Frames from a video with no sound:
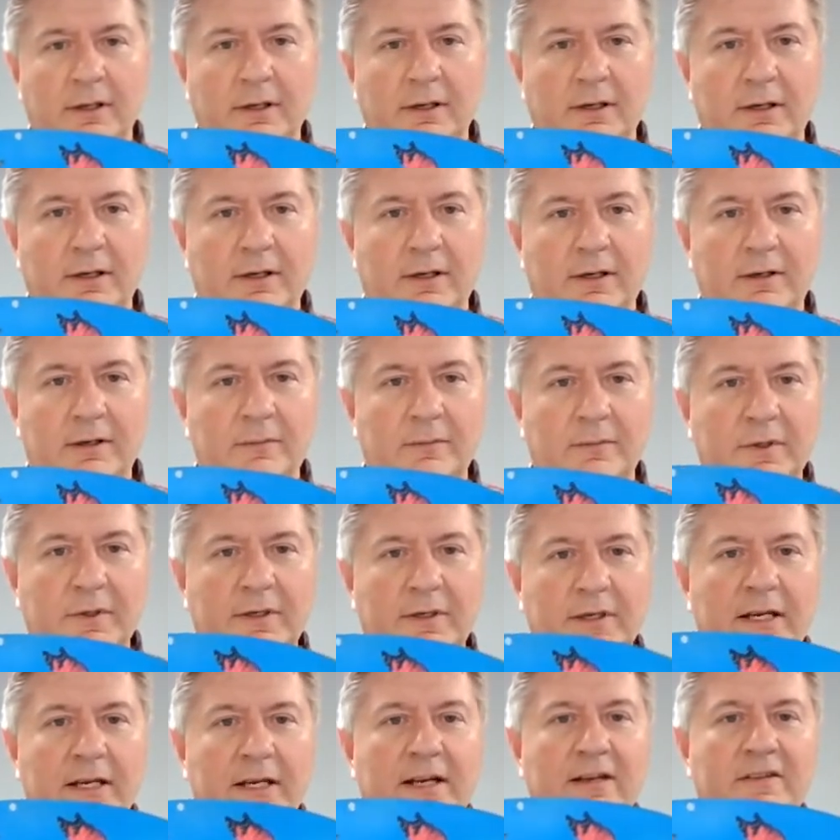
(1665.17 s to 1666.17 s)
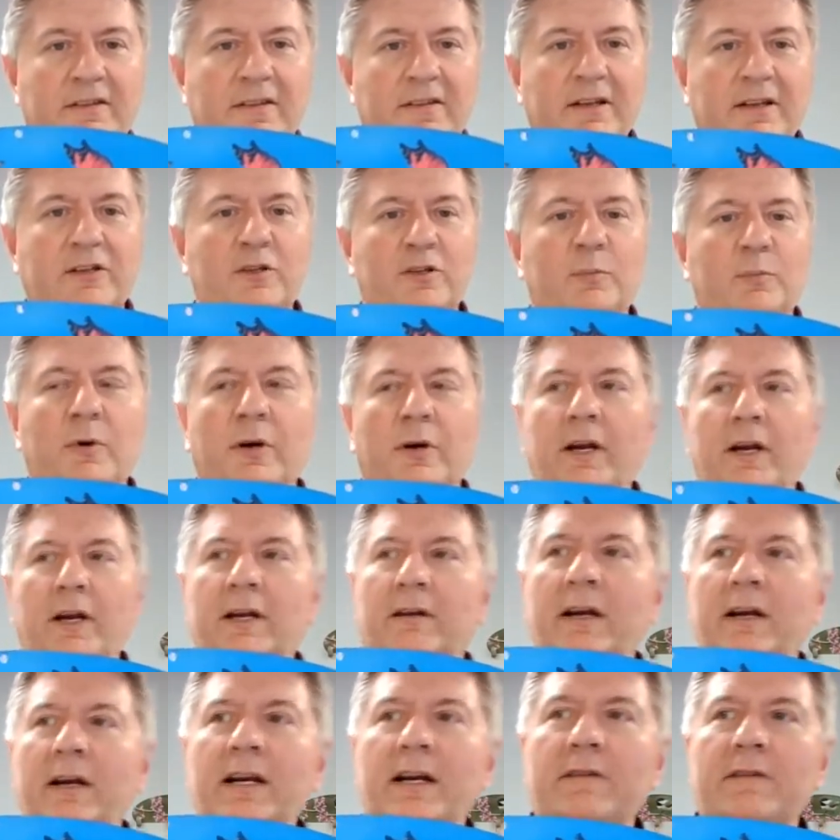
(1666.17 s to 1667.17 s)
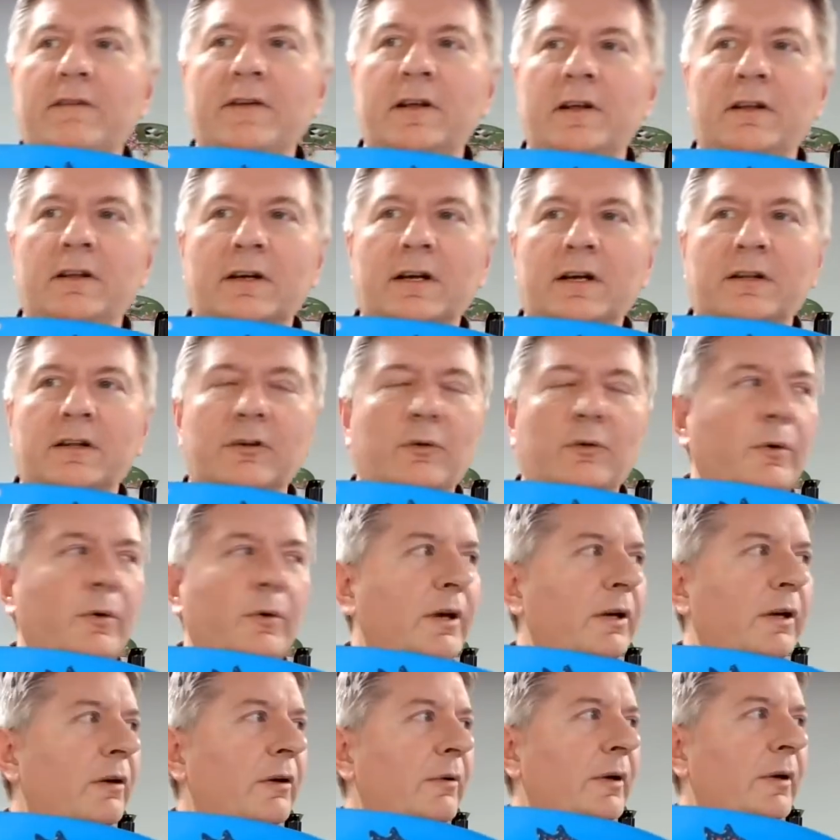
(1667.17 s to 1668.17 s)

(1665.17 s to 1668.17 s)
But yeah, think spring. Right now, if I look out the window,